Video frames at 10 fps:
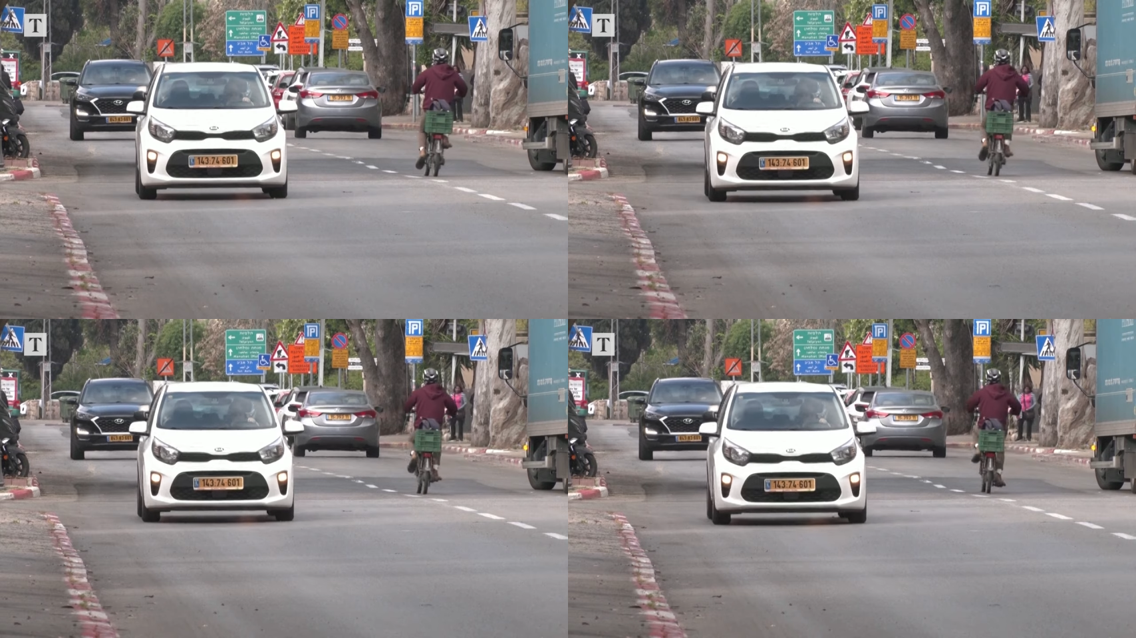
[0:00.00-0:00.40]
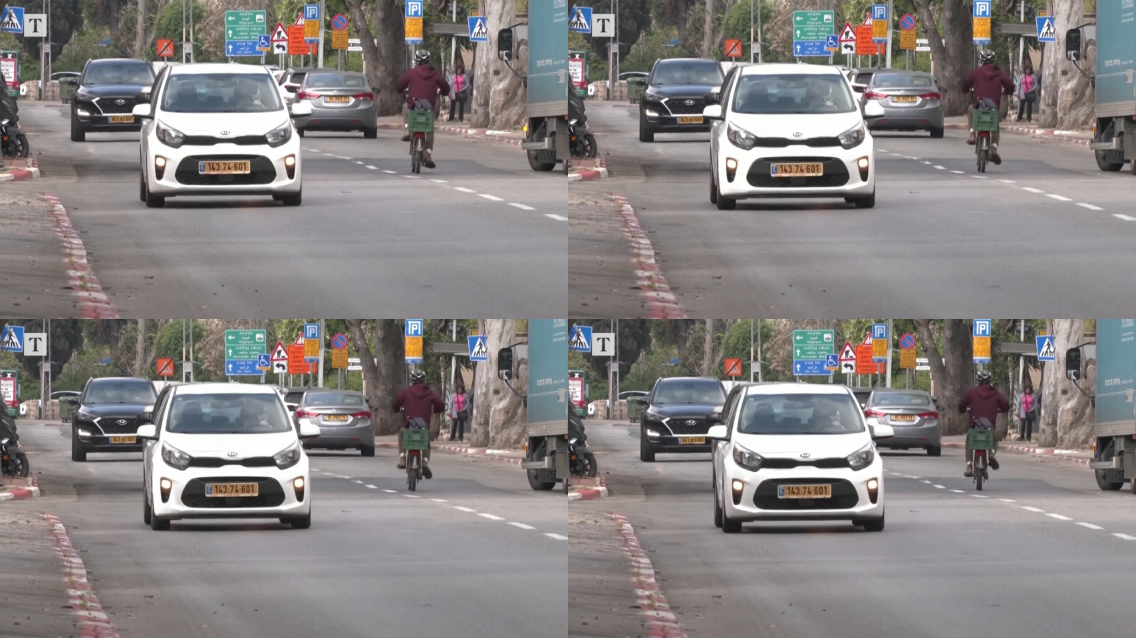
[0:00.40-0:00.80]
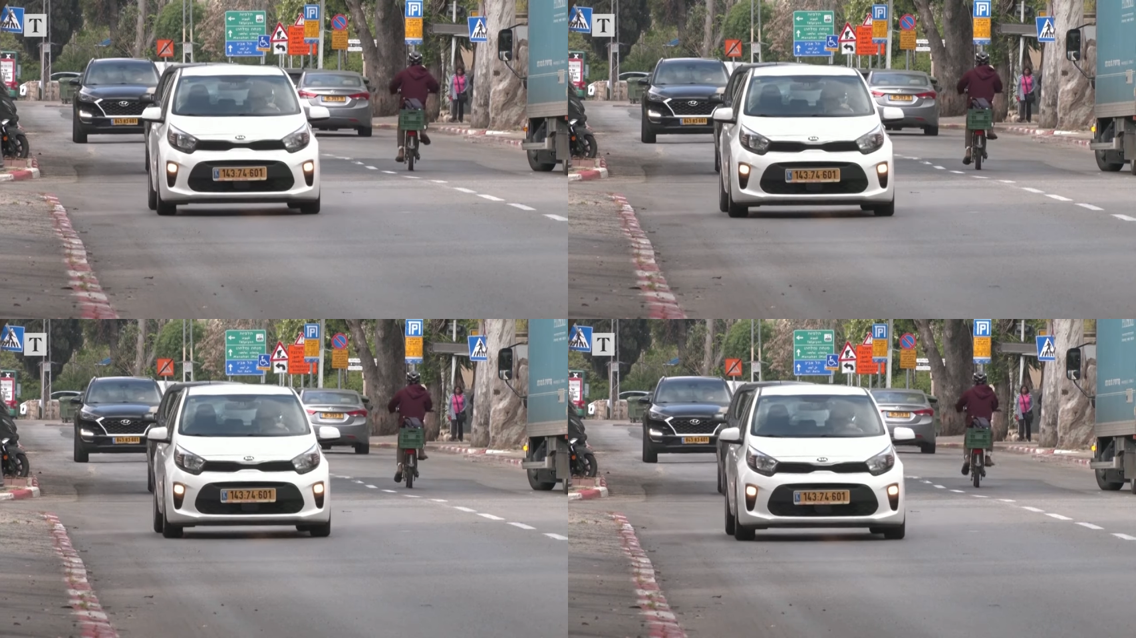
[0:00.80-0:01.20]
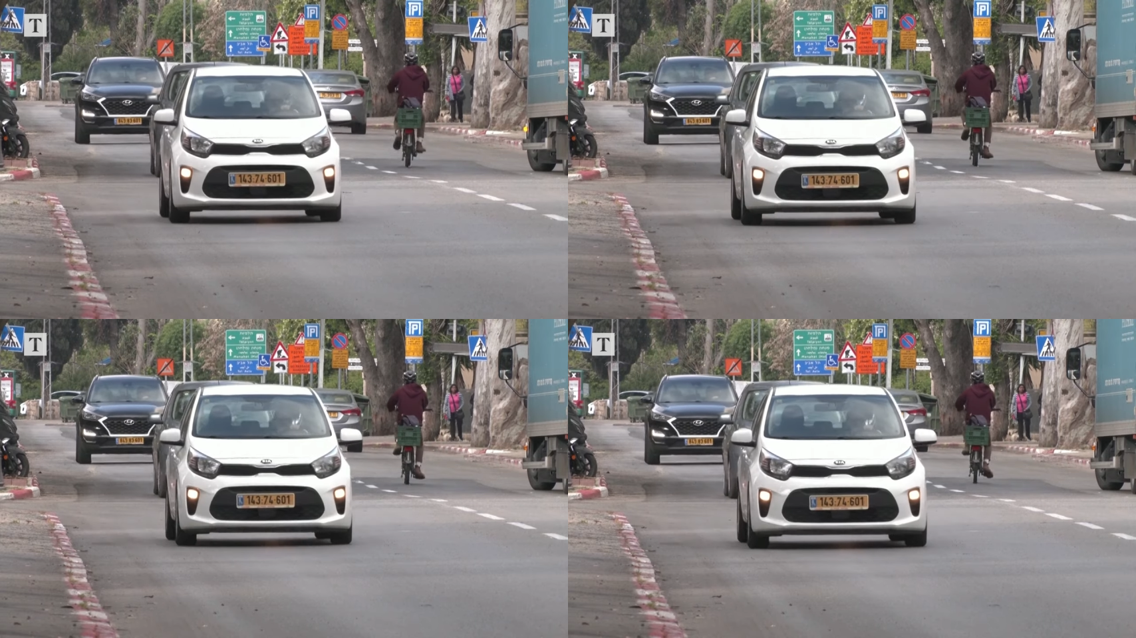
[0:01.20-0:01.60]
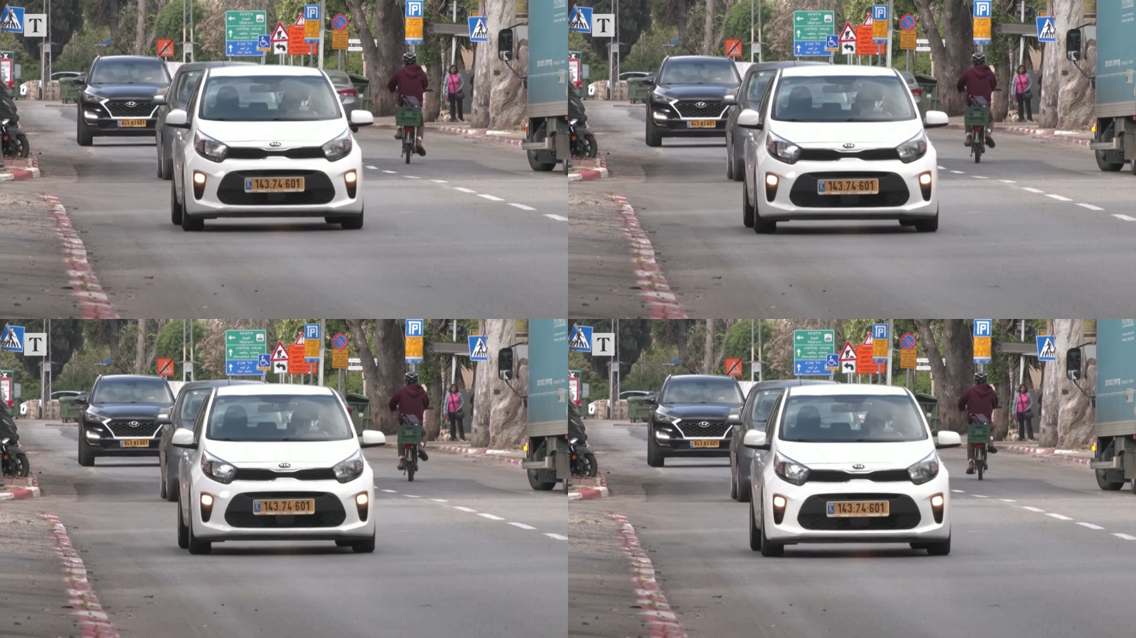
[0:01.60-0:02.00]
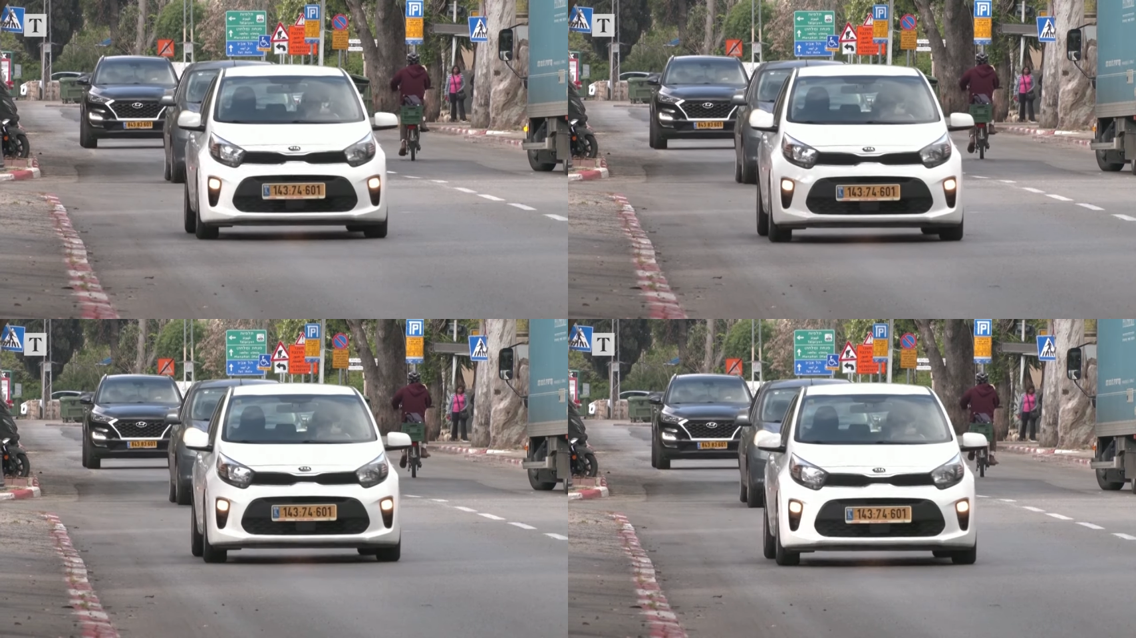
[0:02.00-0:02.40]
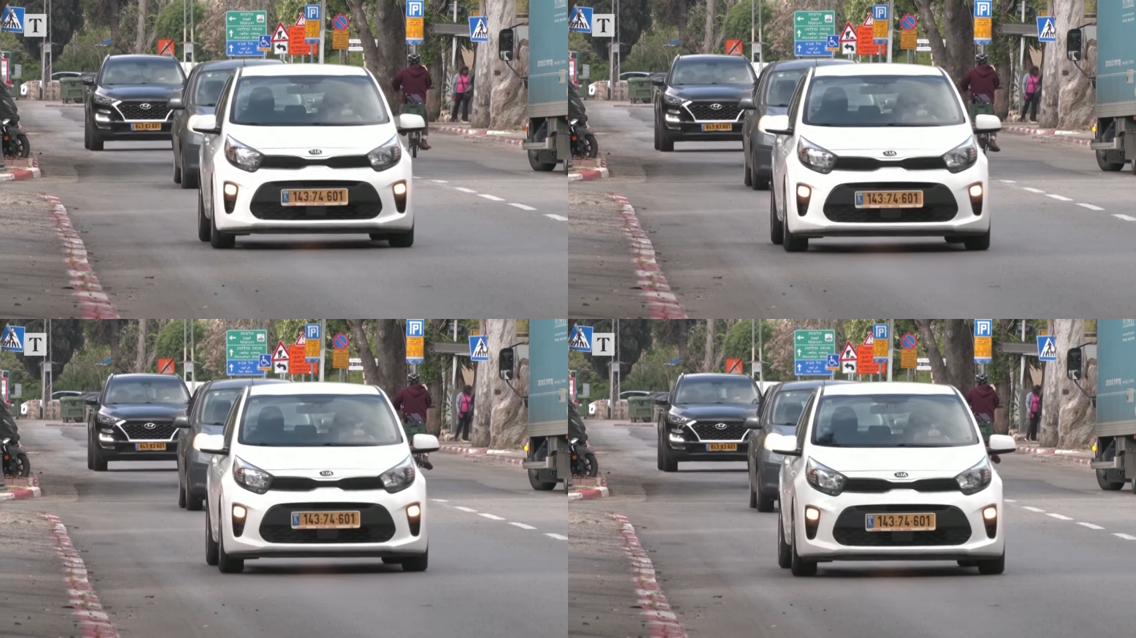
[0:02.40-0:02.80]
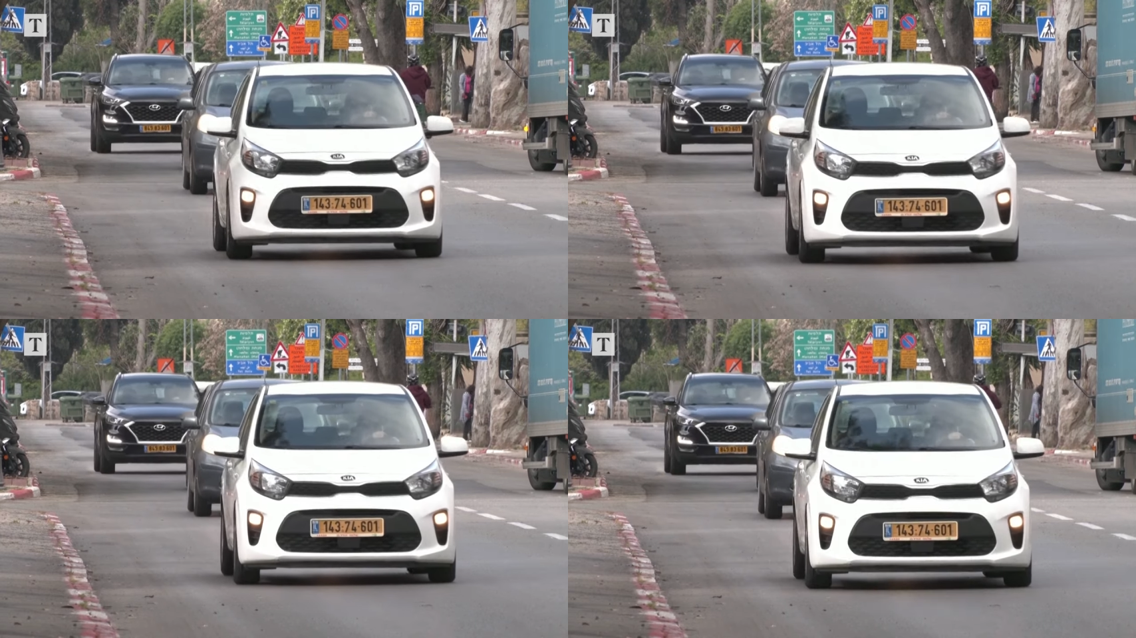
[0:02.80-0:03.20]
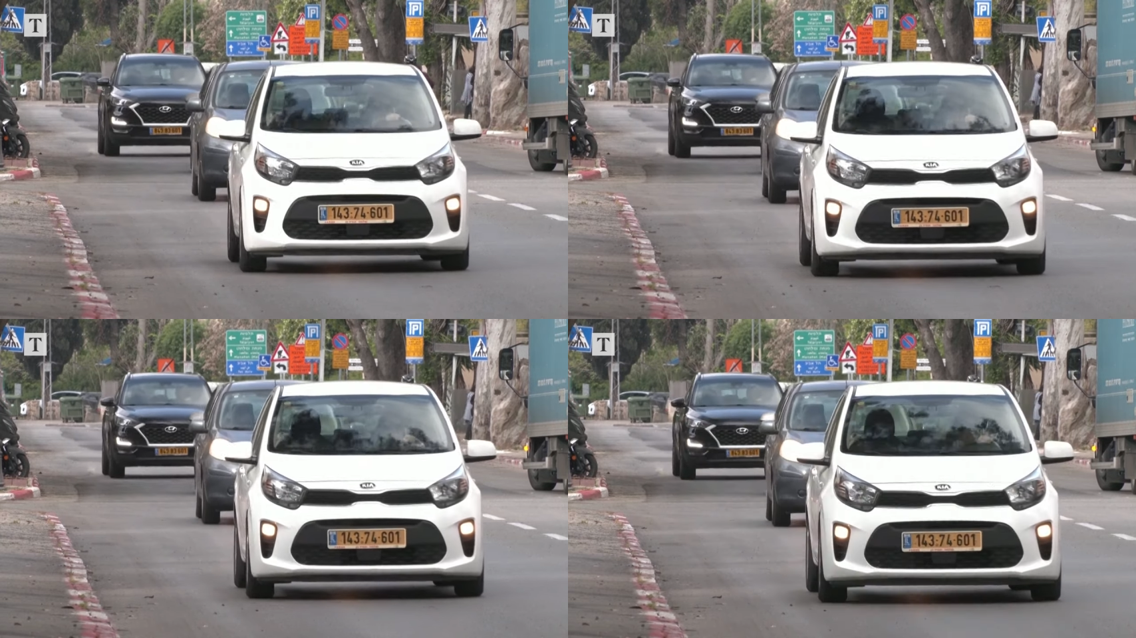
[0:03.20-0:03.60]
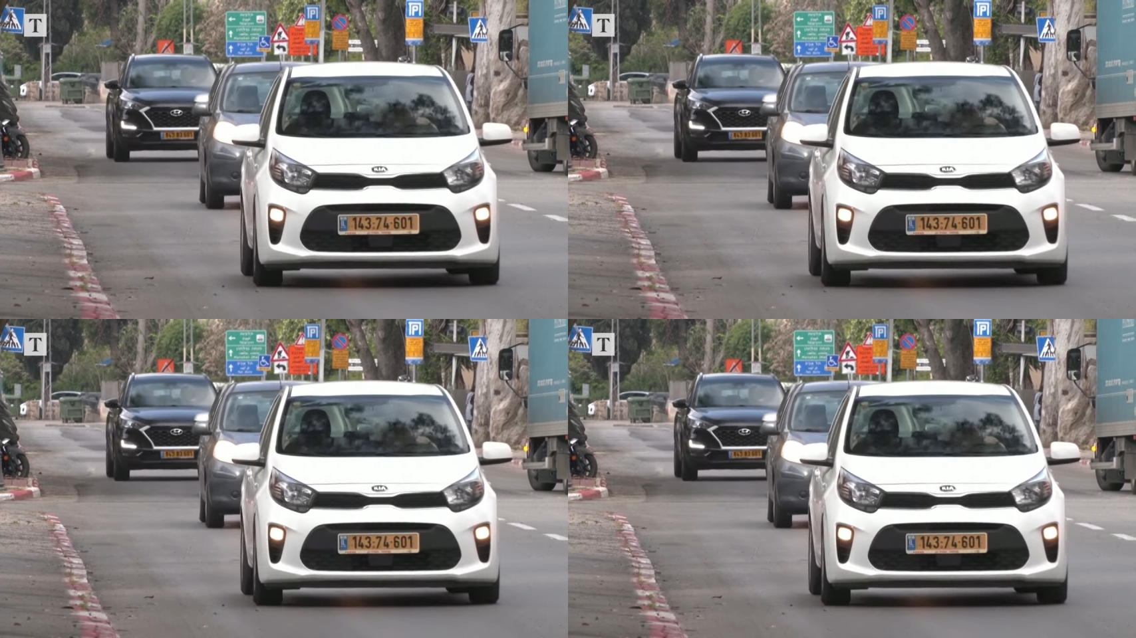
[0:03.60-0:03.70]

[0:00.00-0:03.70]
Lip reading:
Nobody's mouth can be seen.